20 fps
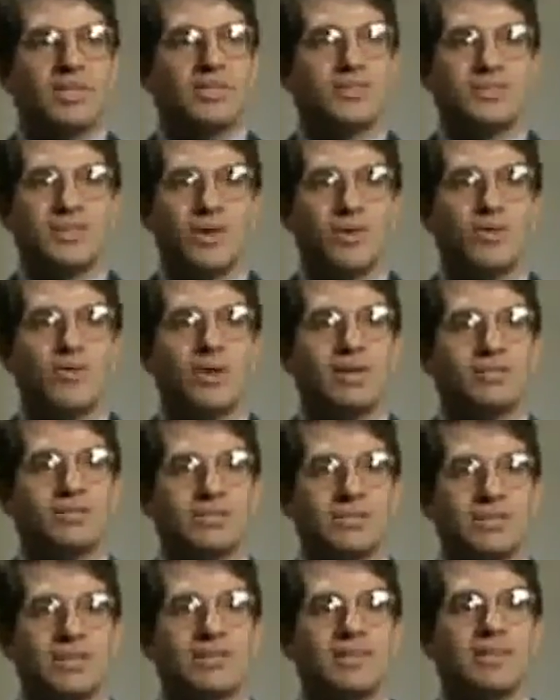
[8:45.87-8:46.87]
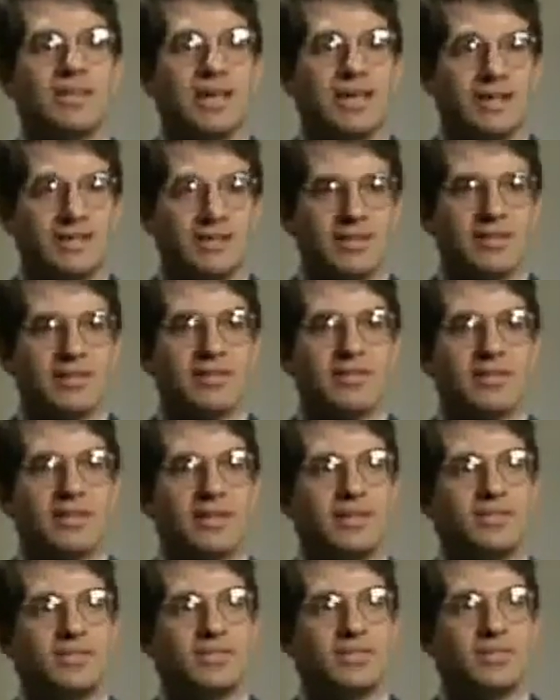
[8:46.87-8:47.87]
There's no question that the analytical
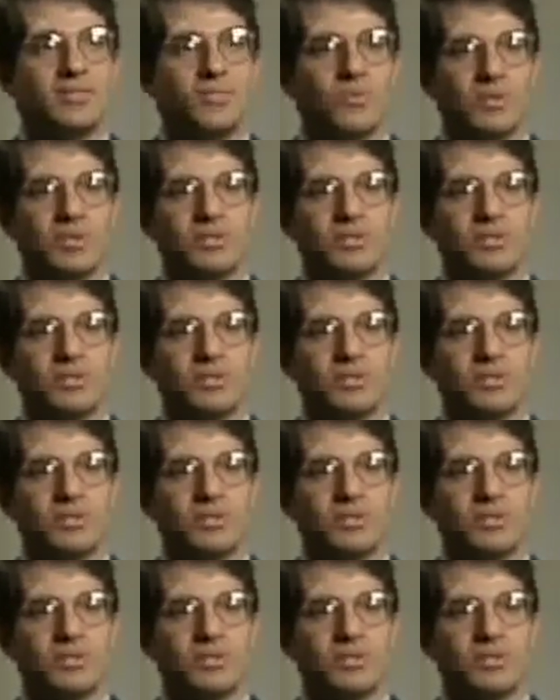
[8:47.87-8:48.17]
engine